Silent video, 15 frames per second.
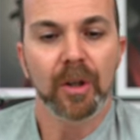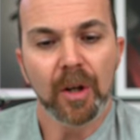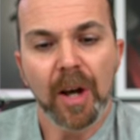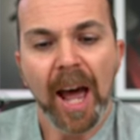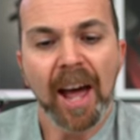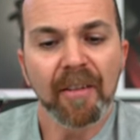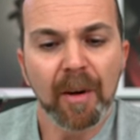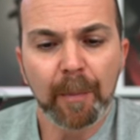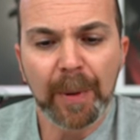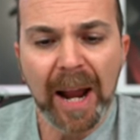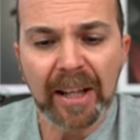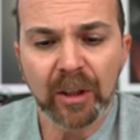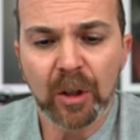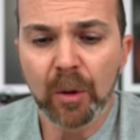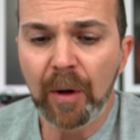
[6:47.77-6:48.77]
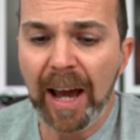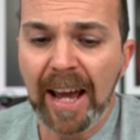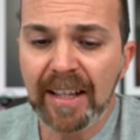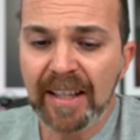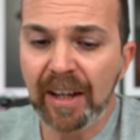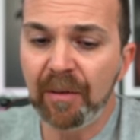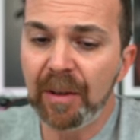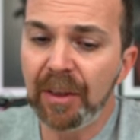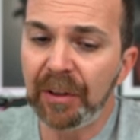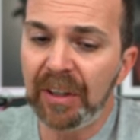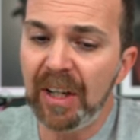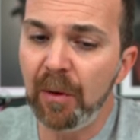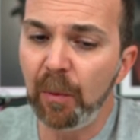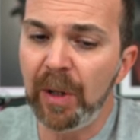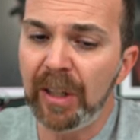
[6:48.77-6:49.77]
You have a brand new a7
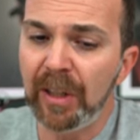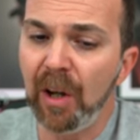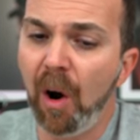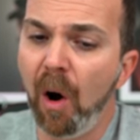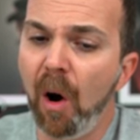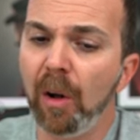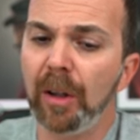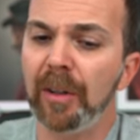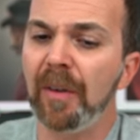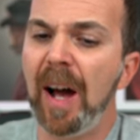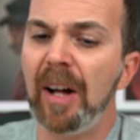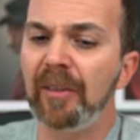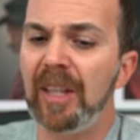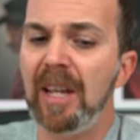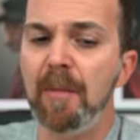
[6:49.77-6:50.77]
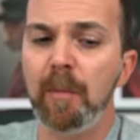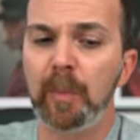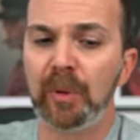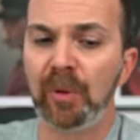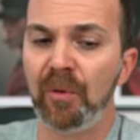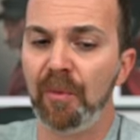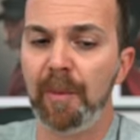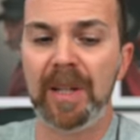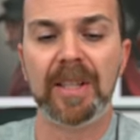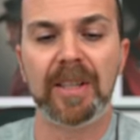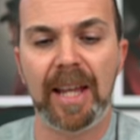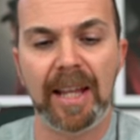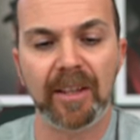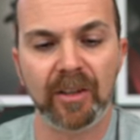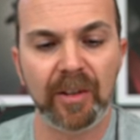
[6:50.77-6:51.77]
III with all around
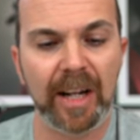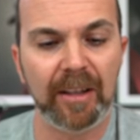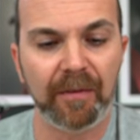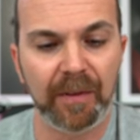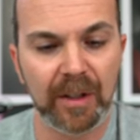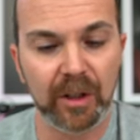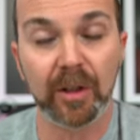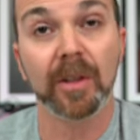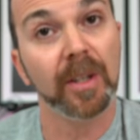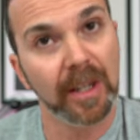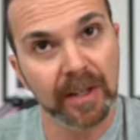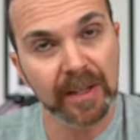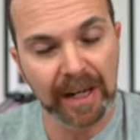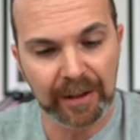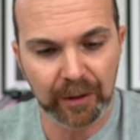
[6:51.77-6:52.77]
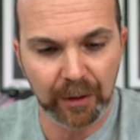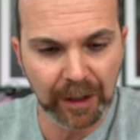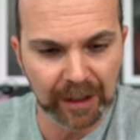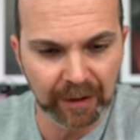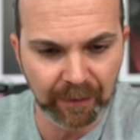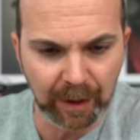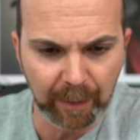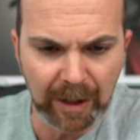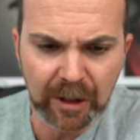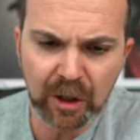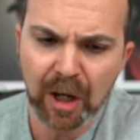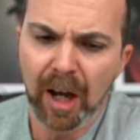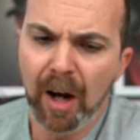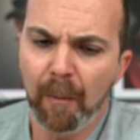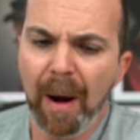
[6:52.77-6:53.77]
improvements and great features. Yes, I do, thank you very much.
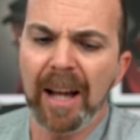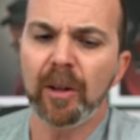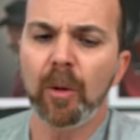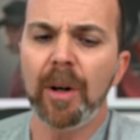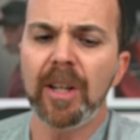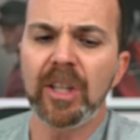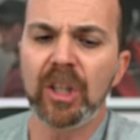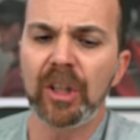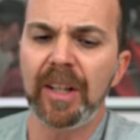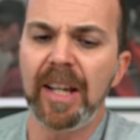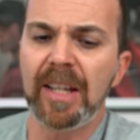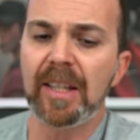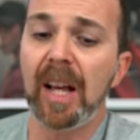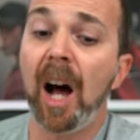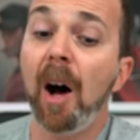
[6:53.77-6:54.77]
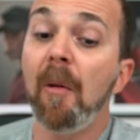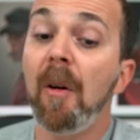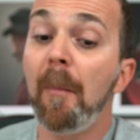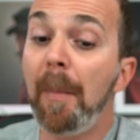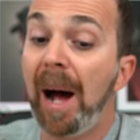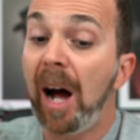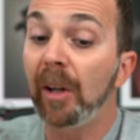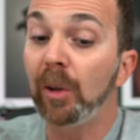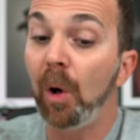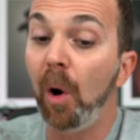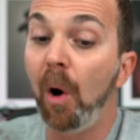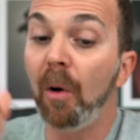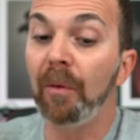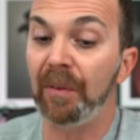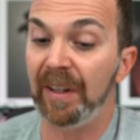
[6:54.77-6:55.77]
My question is, how about
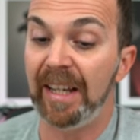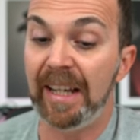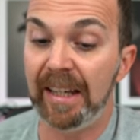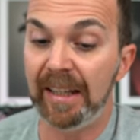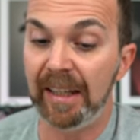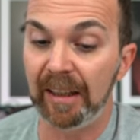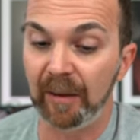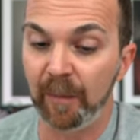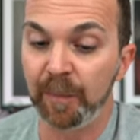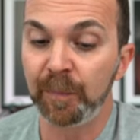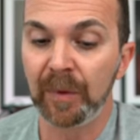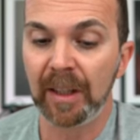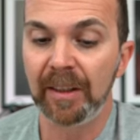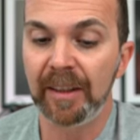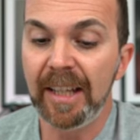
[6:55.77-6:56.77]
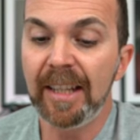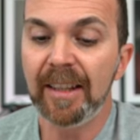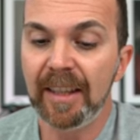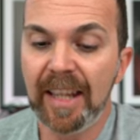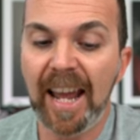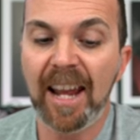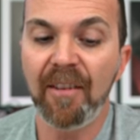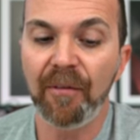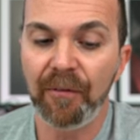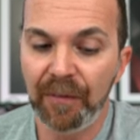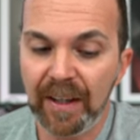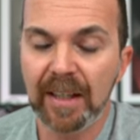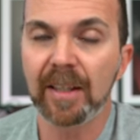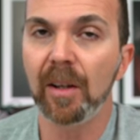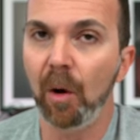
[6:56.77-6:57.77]
overheating? Did they
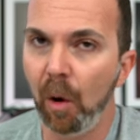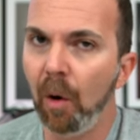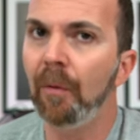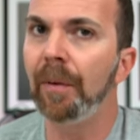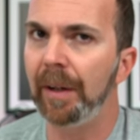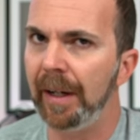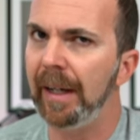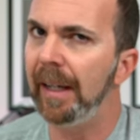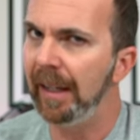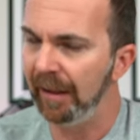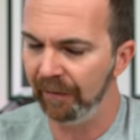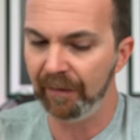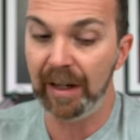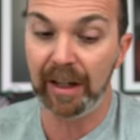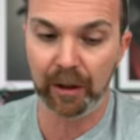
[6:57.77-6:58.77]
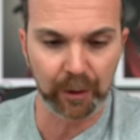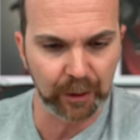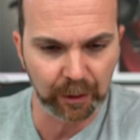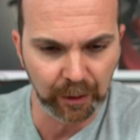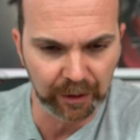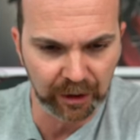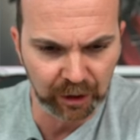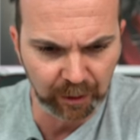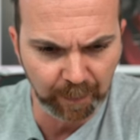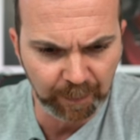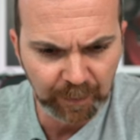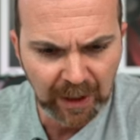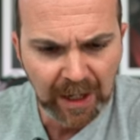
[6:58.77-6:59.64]
fix overheating? Very good question.